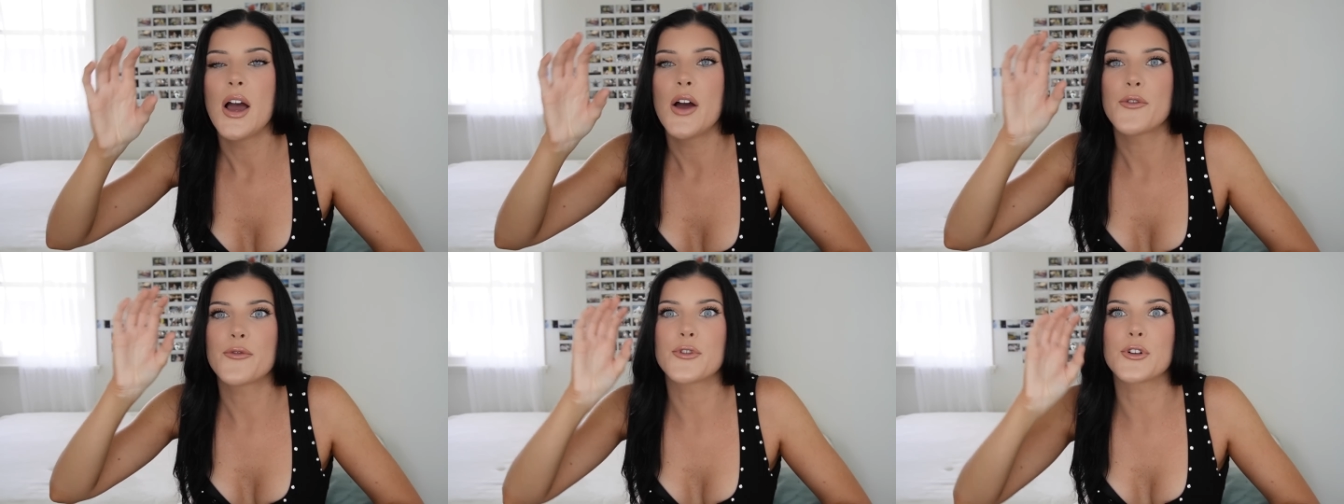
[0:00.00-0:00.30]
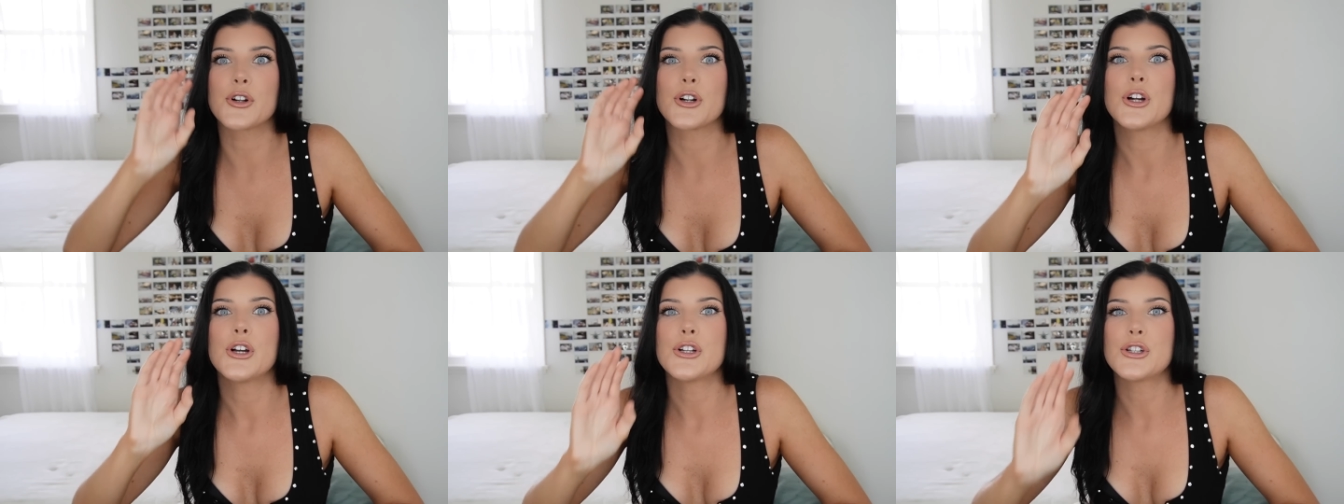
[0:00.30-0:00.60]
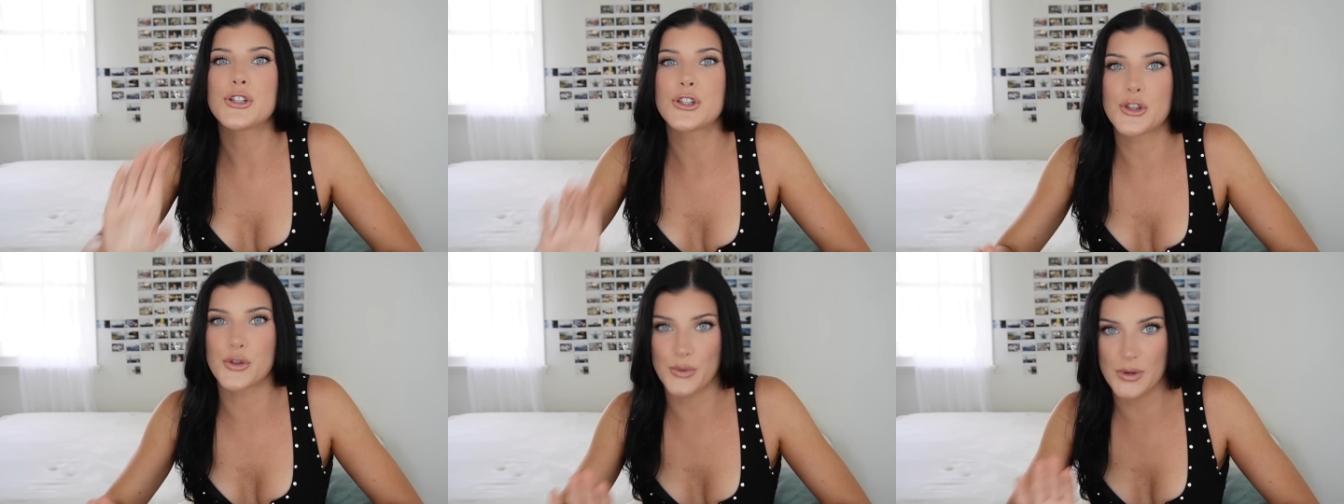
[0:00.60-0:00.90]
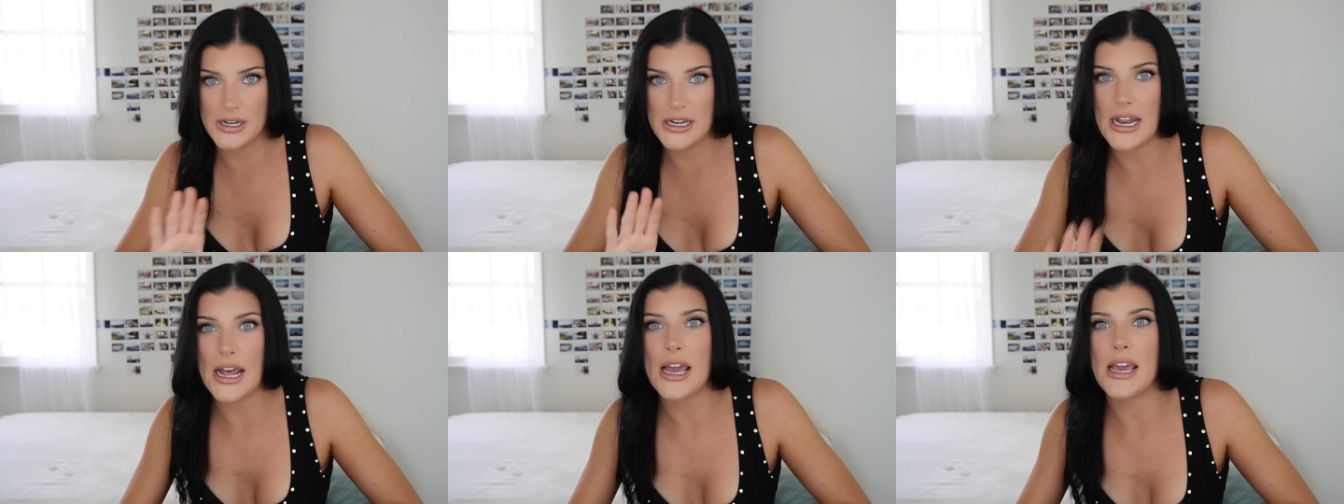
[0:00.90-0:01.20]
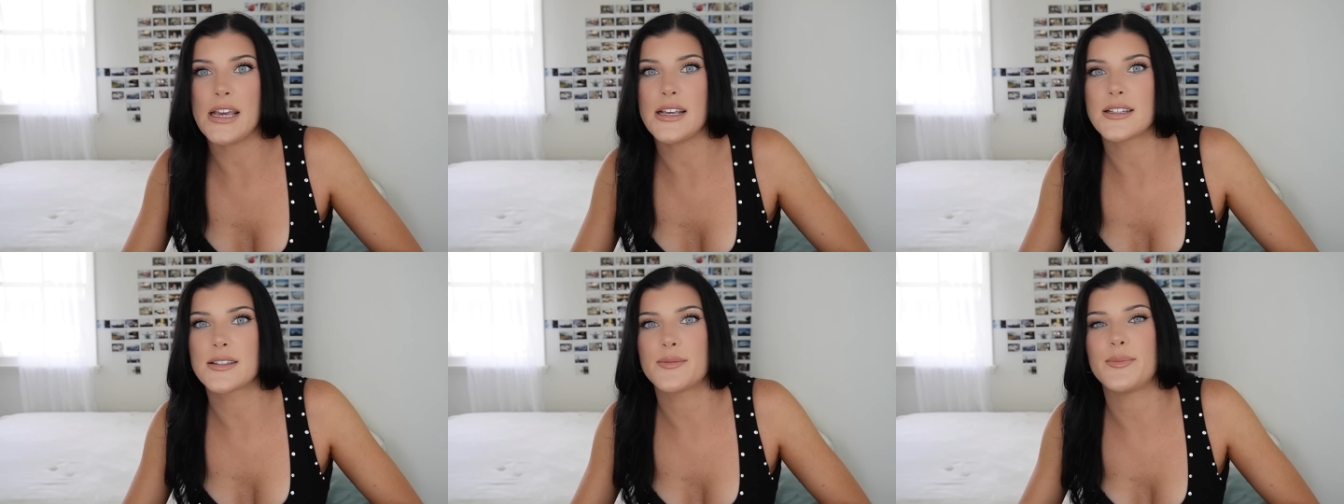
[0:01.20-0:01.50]
for three
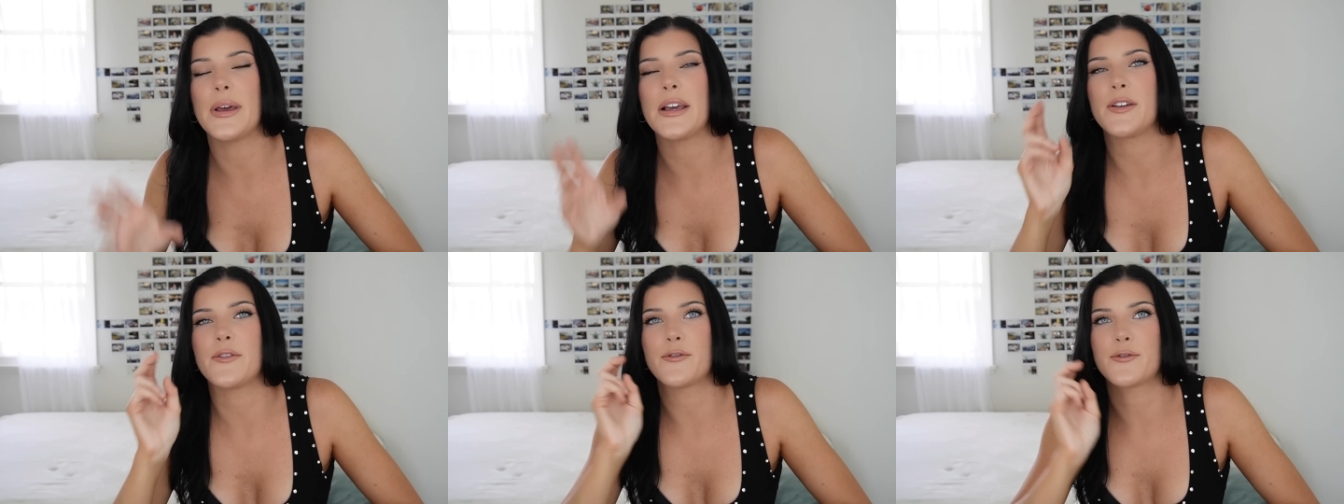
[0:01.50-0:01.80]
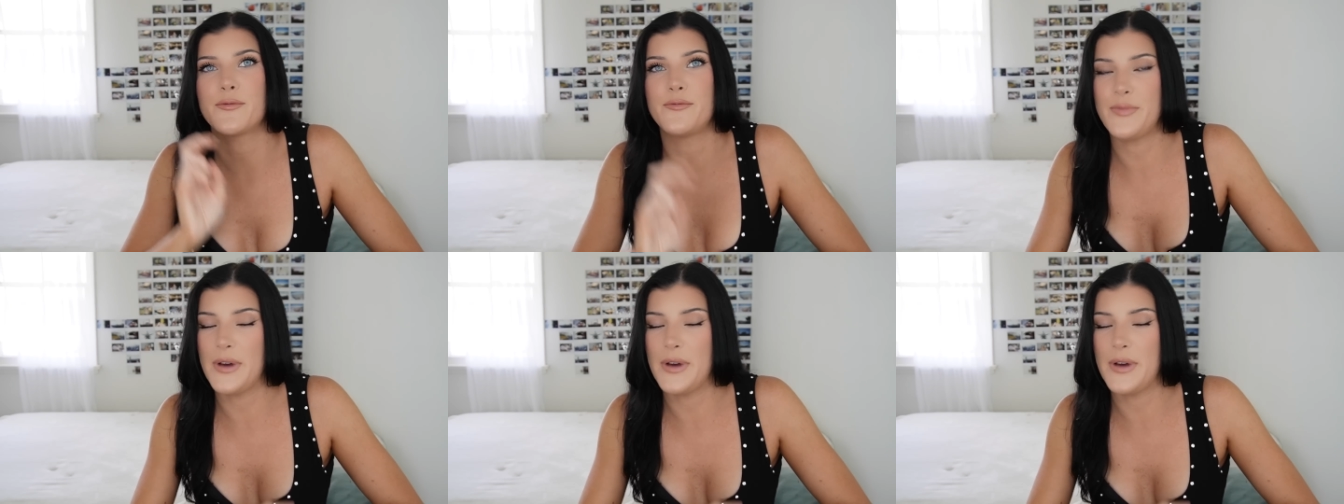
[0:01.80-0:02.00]
days like